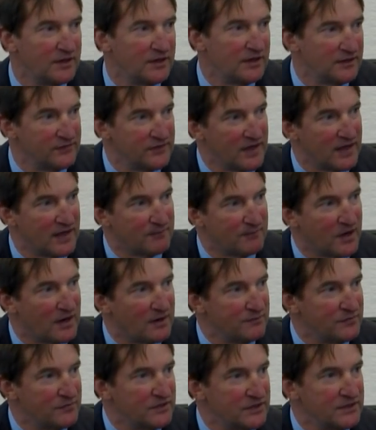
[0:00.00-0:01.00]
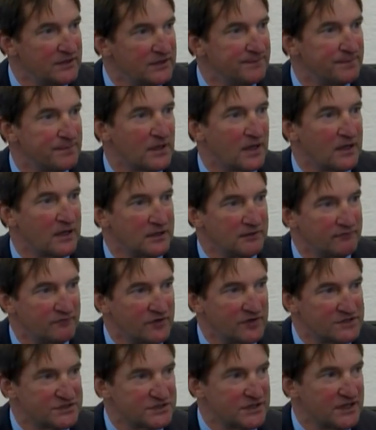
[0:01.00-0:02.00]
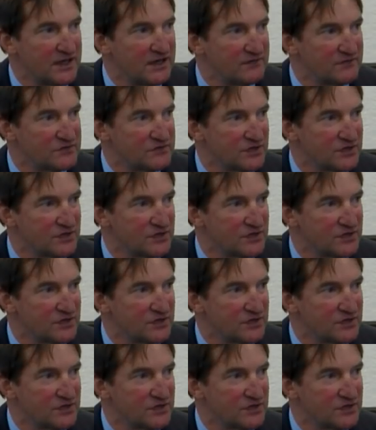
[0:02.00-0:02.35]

and that might be an investigative